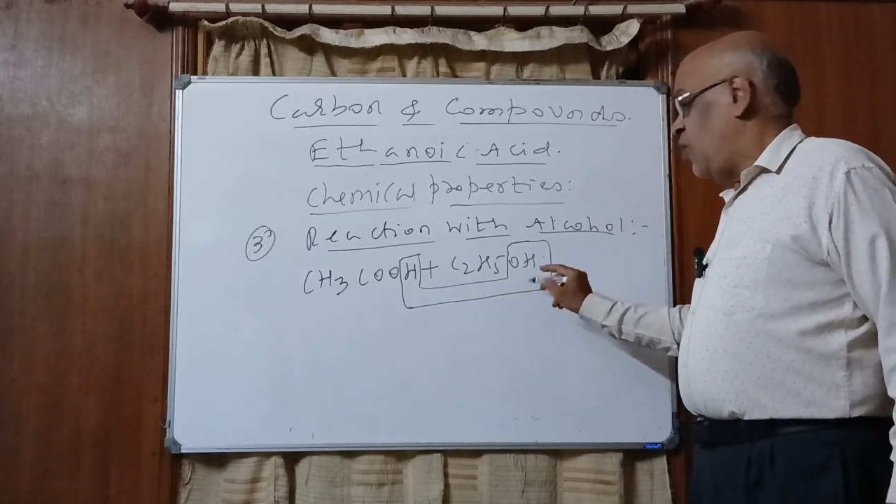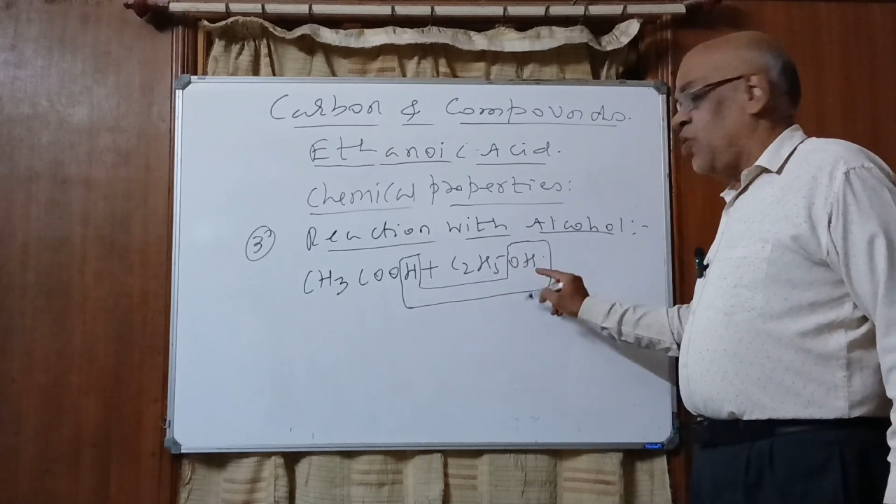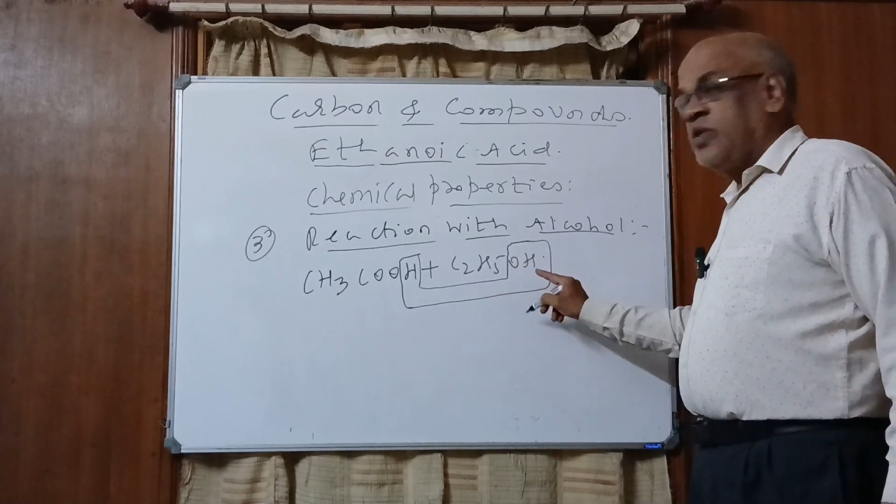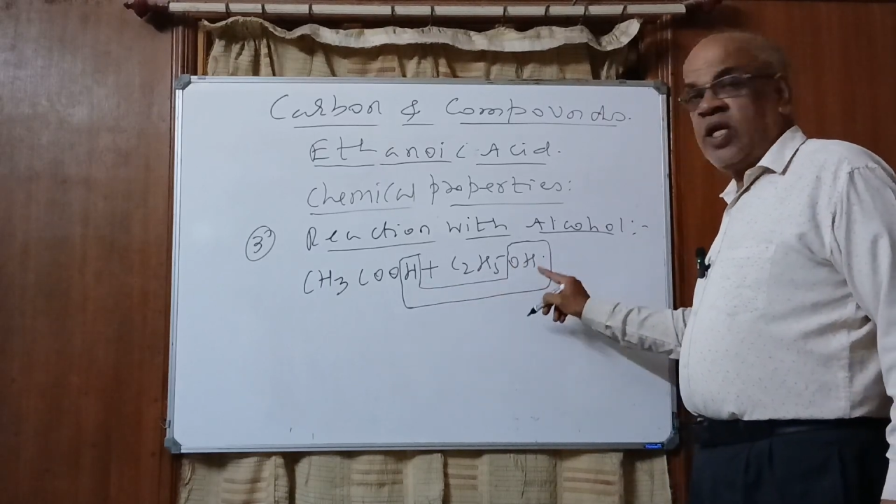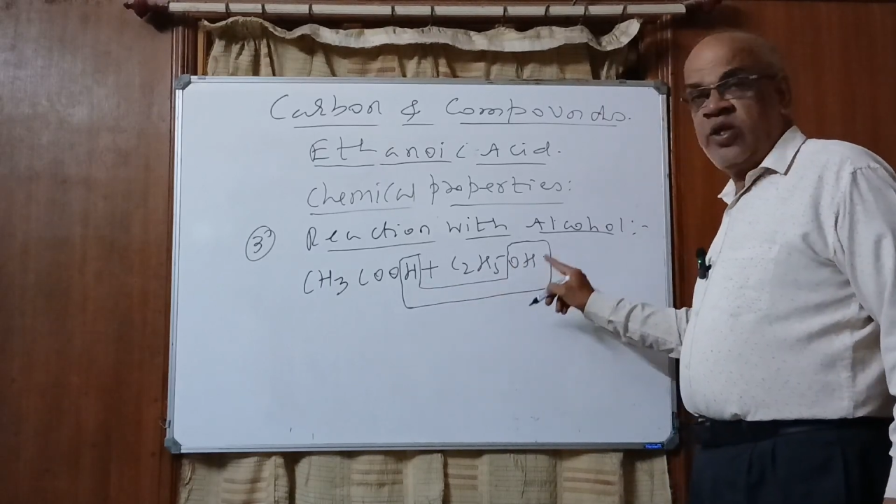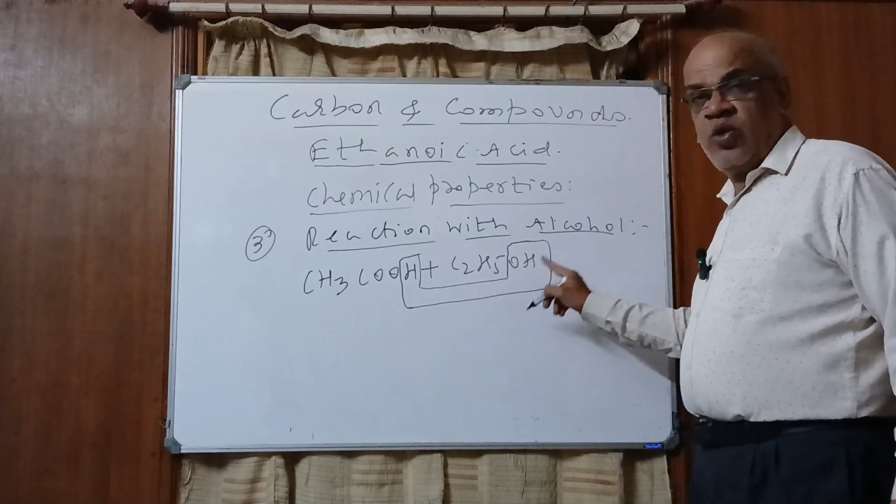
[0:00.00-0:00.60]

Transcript: loses